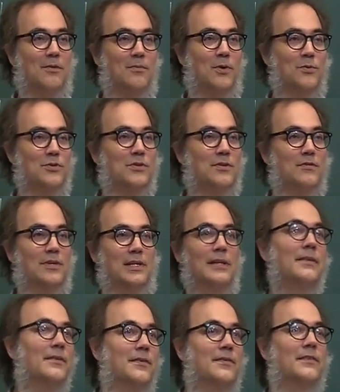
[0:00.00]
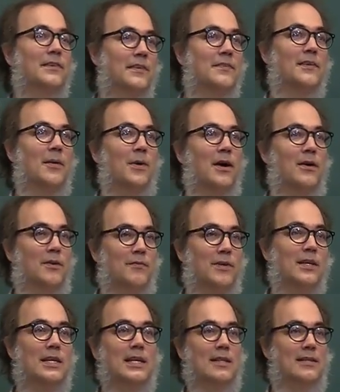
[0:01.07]
motion. We
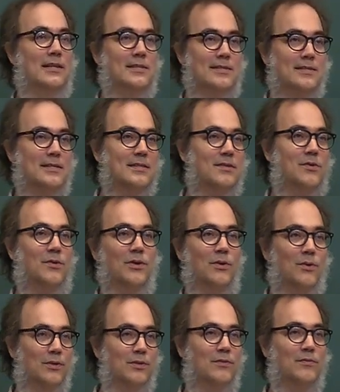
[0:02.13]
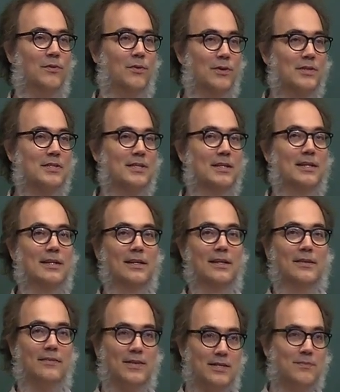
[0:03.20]
need this Coriolis force,
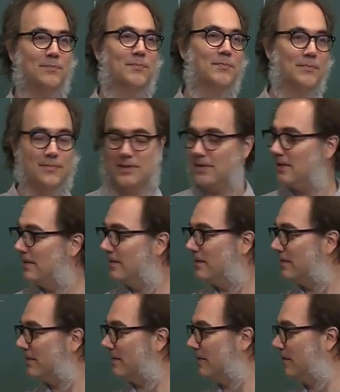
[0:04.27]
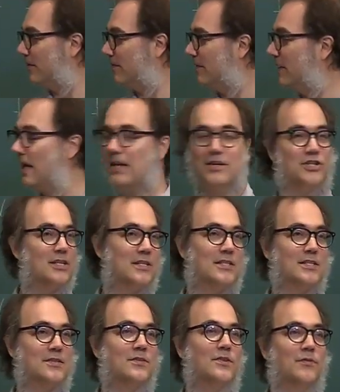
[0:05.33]
which we cannot
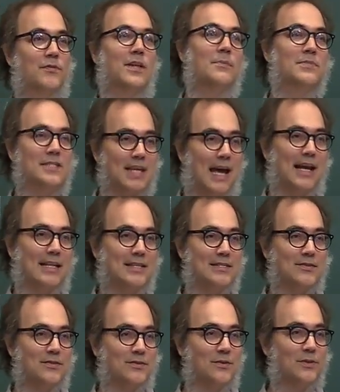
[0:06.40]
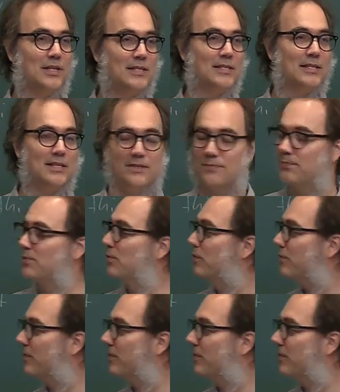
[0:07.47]
just flip sides. So this proof